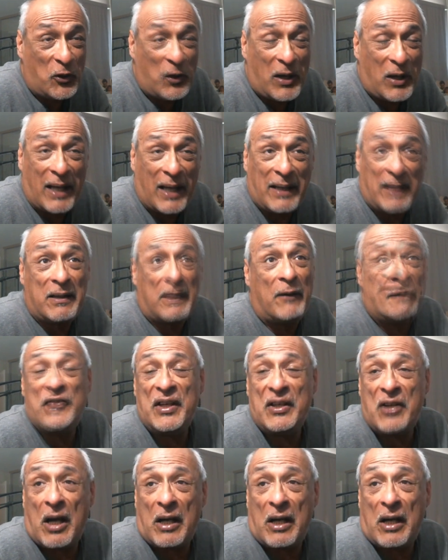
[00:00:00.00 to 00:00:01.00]
I'd love to see
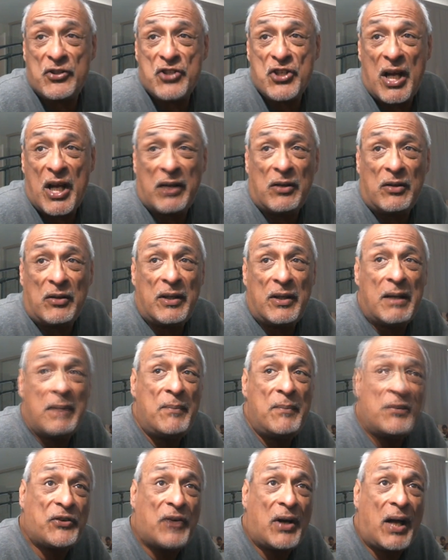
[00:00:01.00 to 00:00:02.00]
Doctor Jekyll and
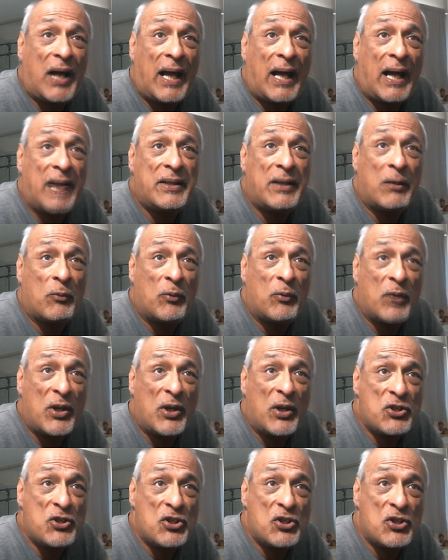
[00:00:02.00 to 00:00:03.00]
Mister Hyde, the
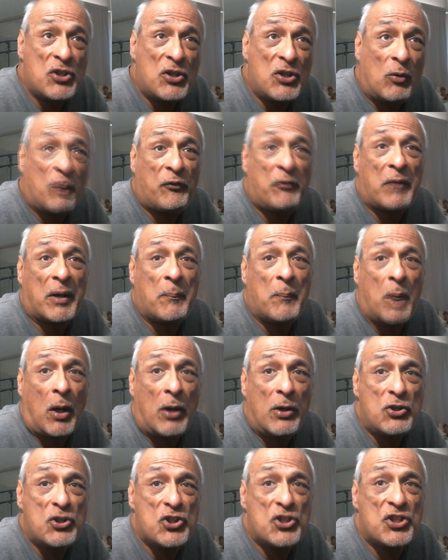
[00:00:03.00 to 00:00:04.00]
original with Fredric
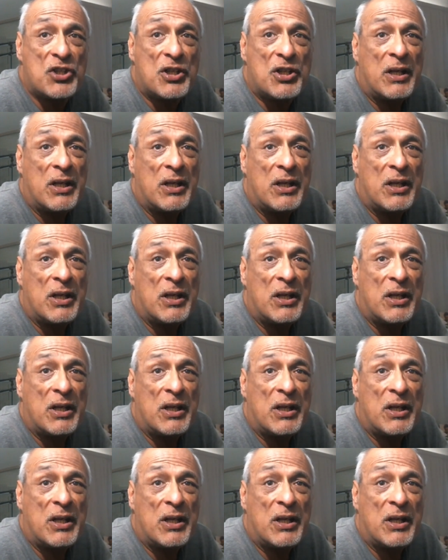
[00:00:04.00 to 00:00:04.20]
March.